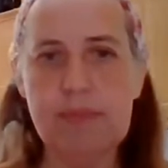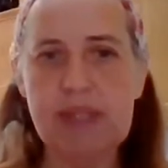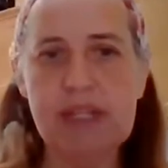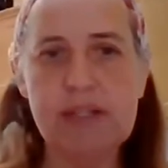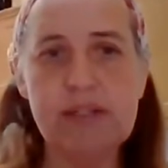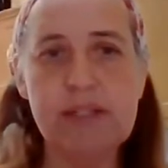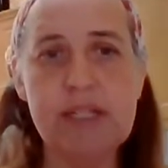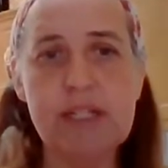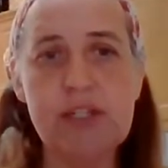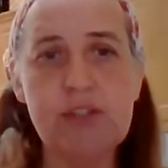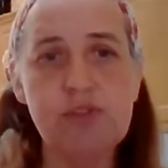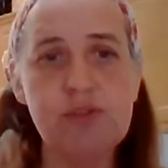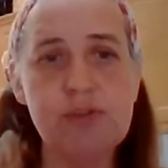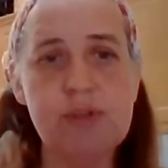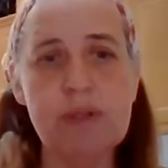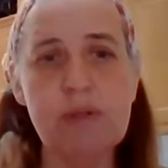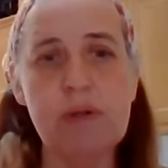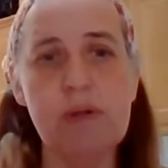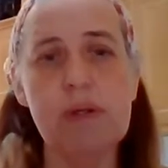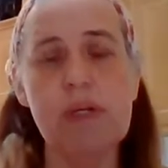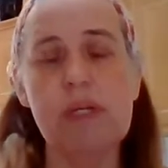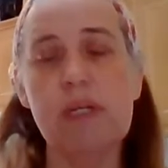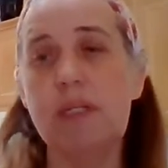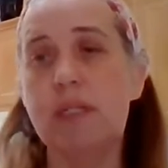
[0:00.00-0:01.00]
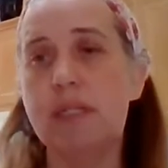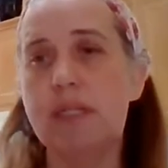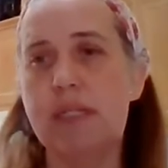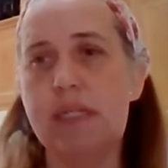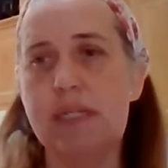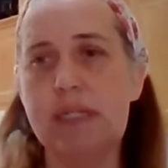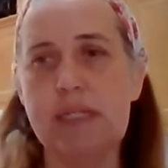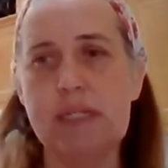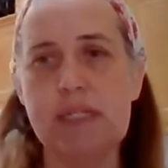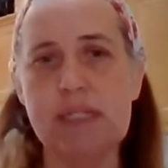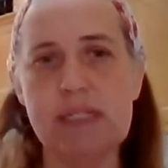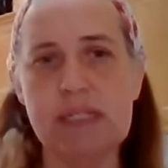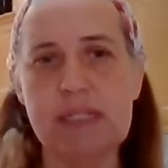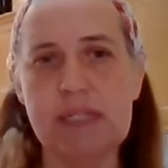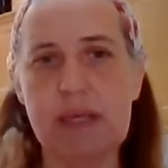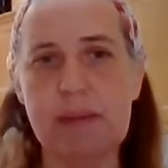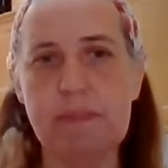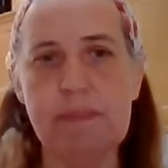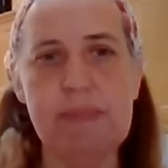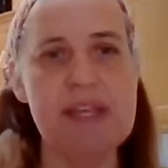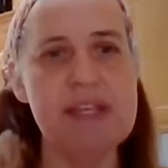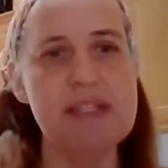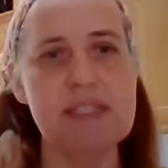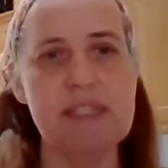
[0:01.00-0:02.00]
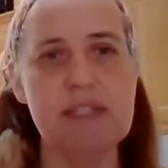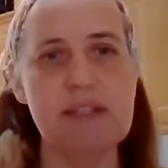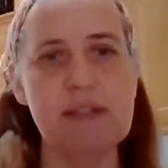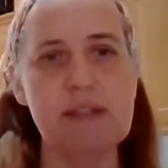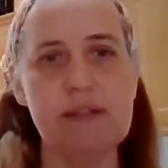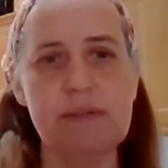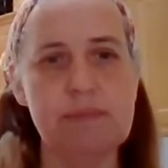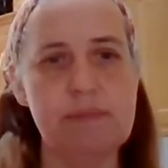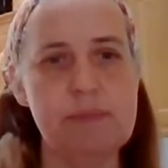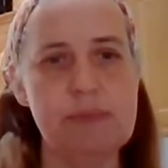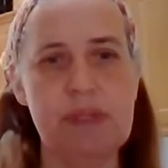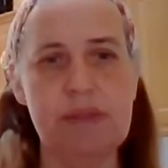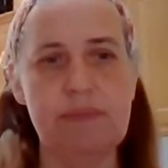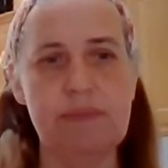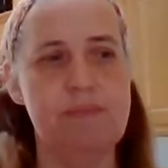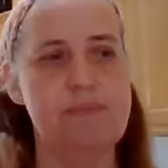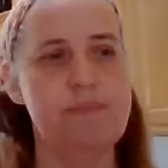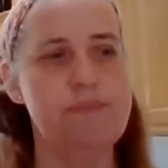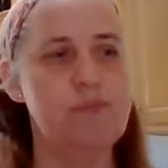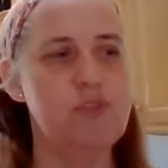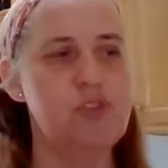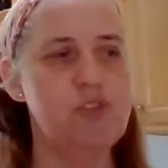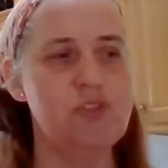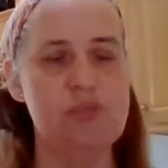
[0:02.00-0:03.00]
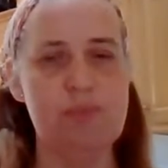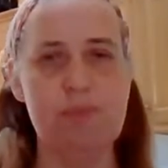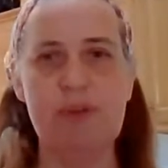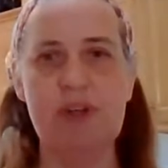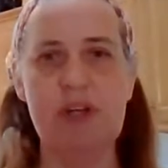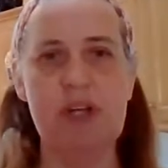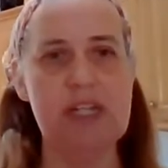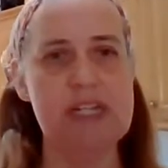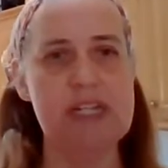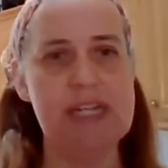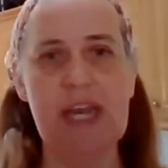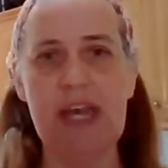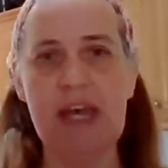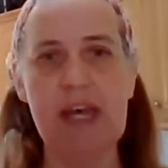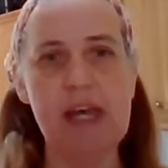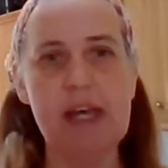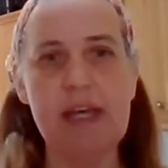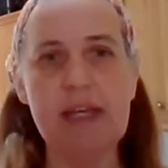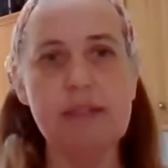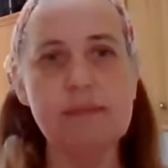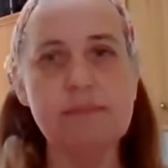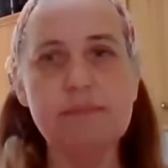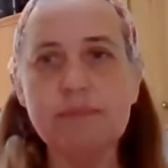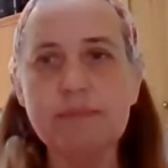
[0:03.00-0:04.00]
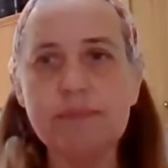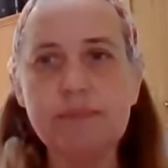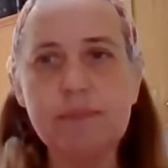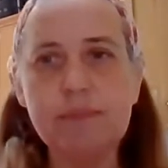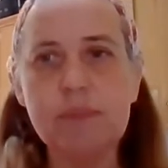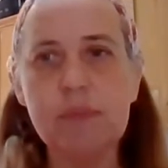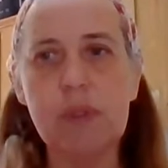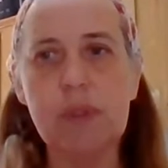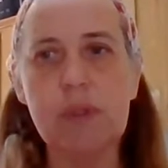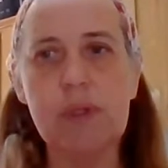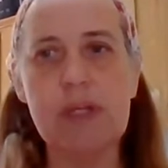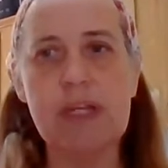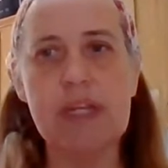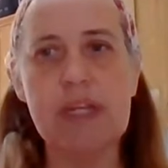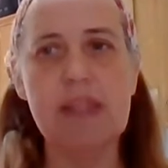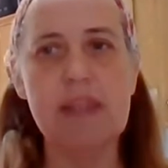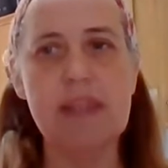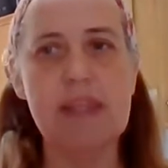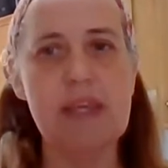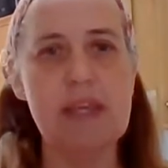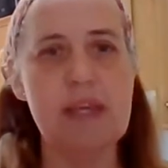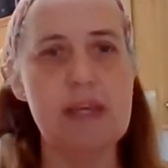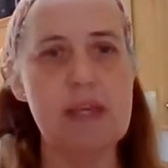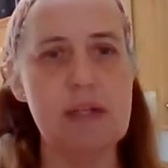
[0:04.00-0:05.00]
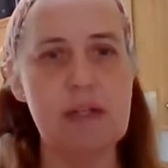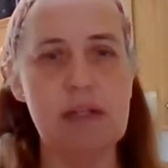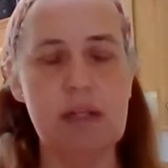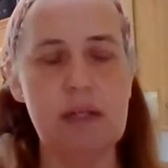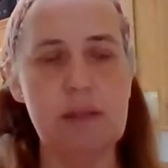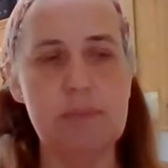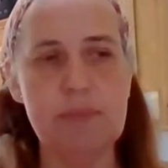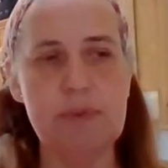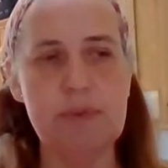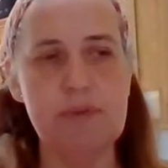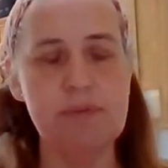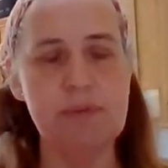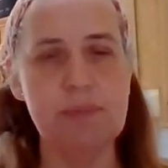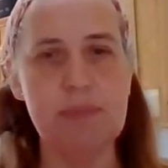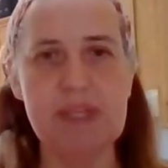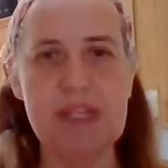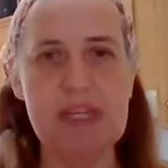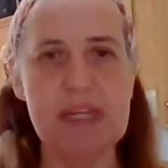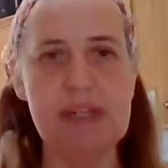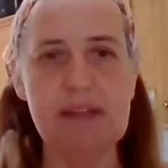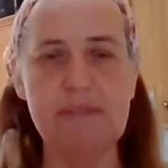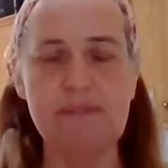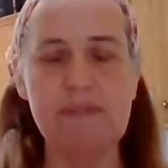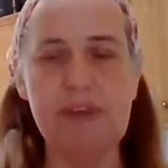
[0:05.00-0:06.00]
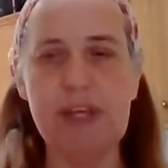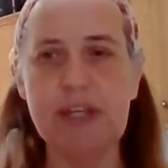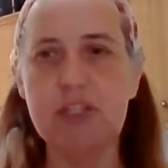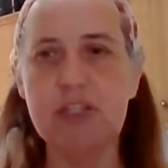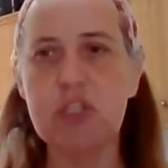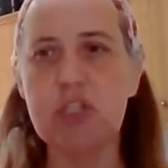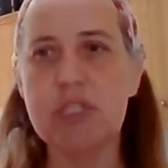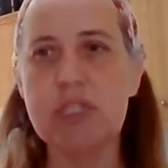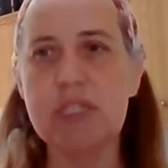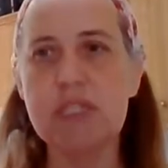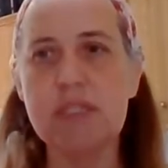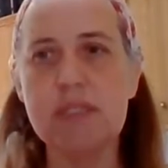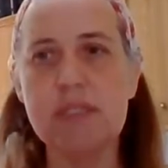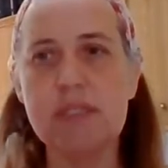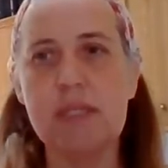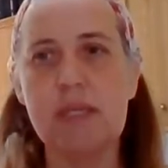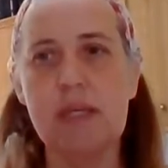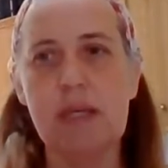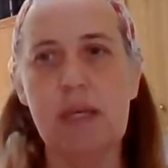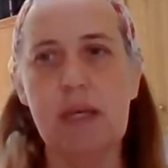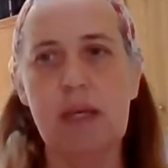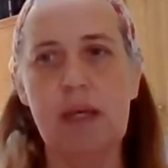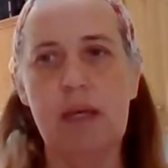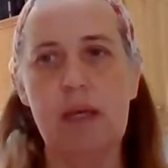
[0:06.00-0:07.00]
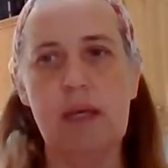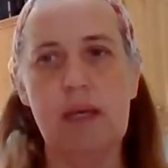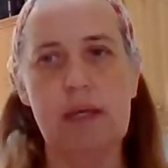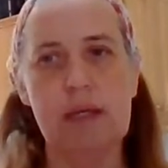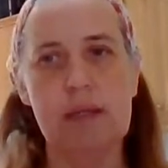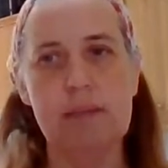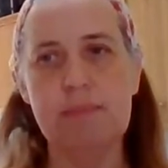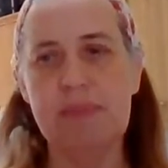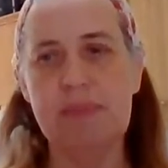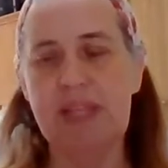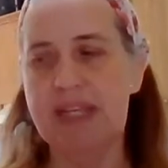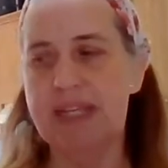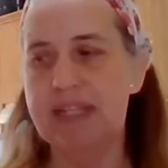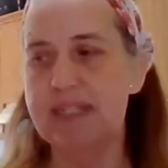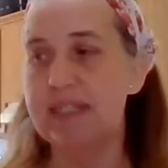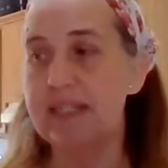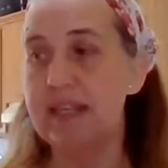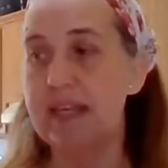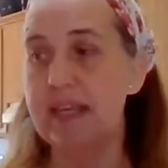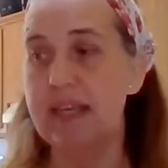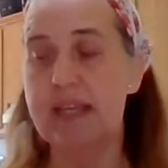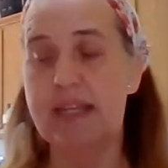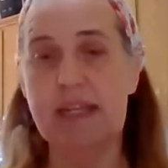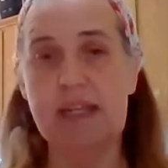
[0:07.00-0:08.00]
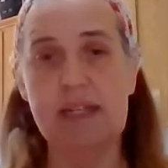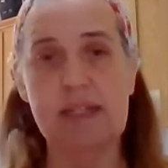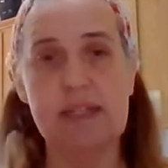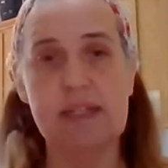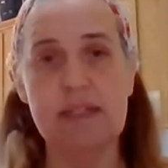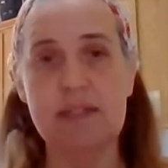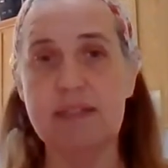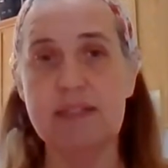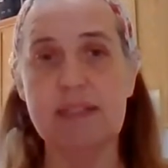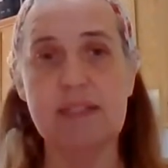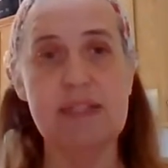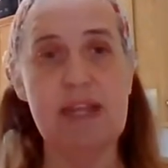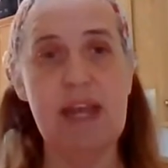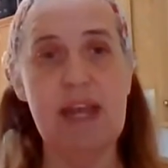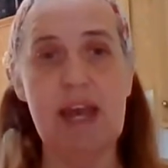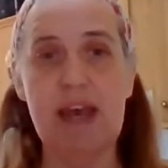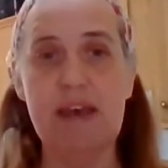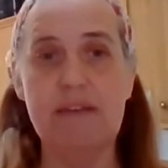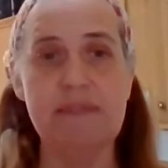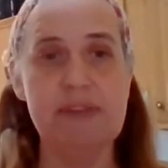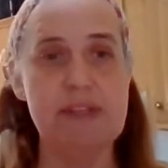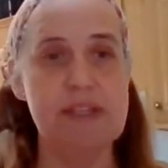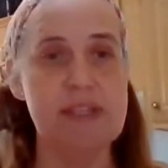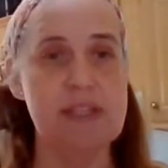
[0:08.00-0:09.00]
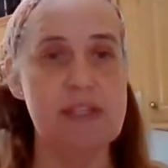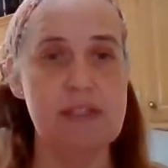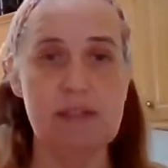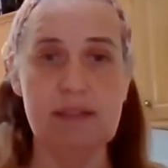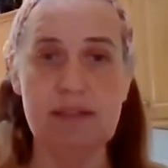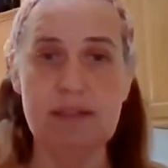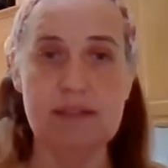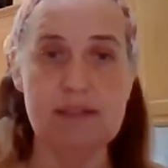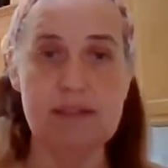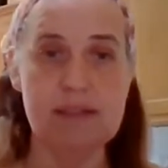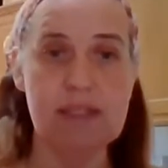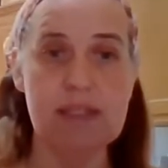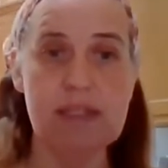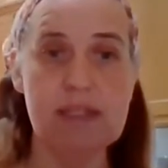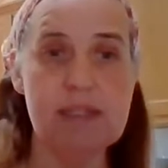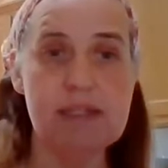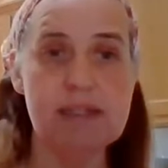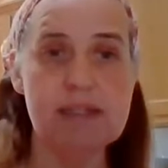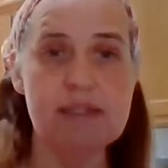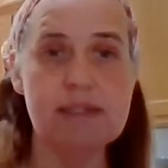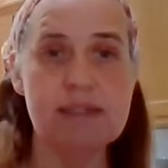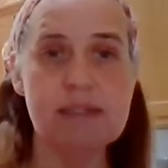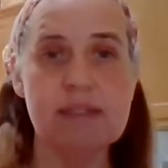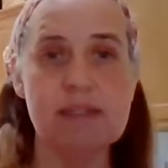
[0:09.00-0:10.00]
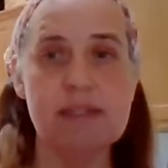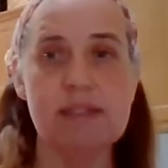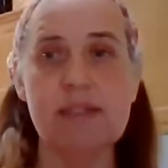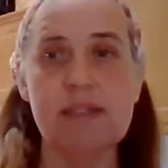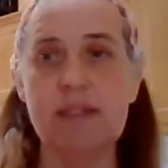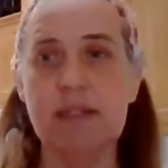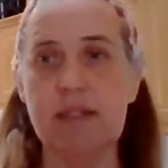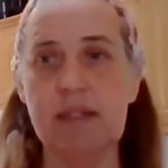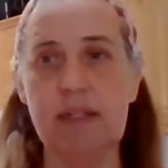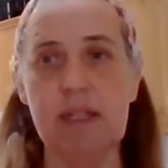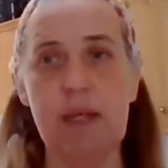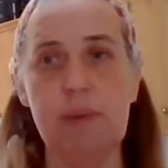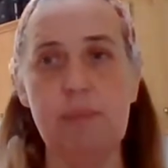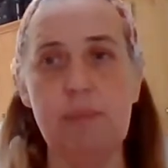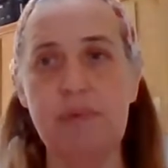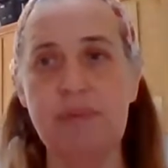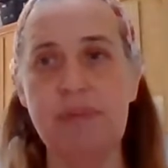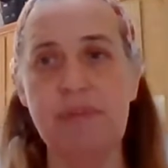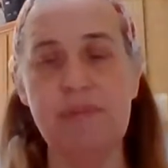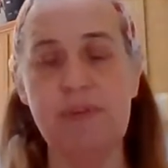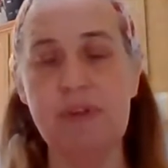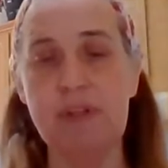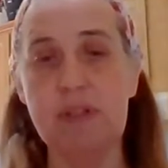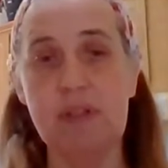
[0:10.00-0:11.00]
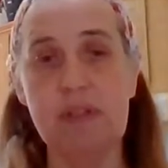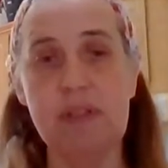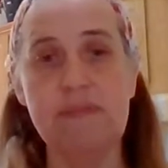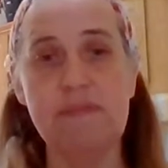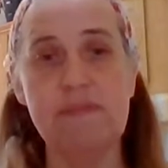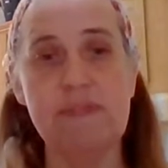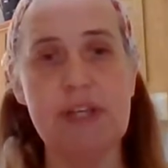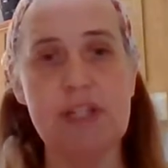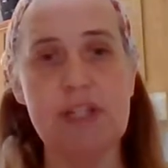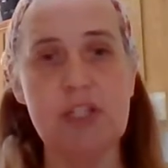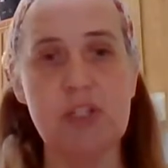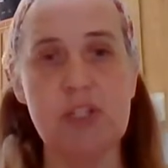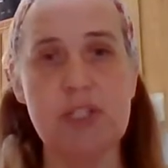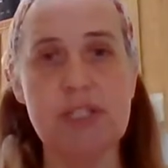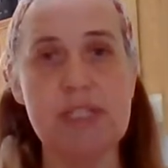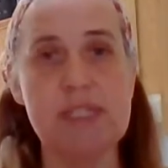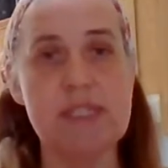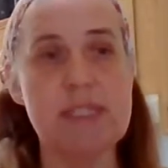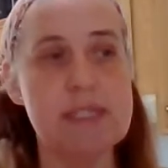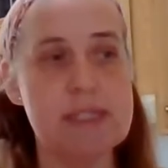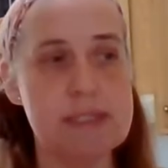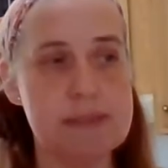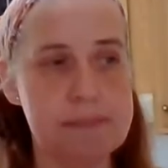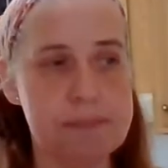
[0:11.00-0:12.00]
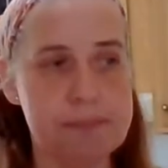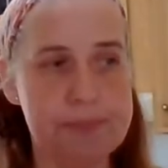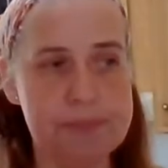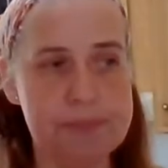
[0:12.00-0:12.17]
Tea tree oil is amazing. Just put on a cut or anything. It'll help you from getting infections. Like I said, it kills staph, it kills yeast. It'll help with fungal infections.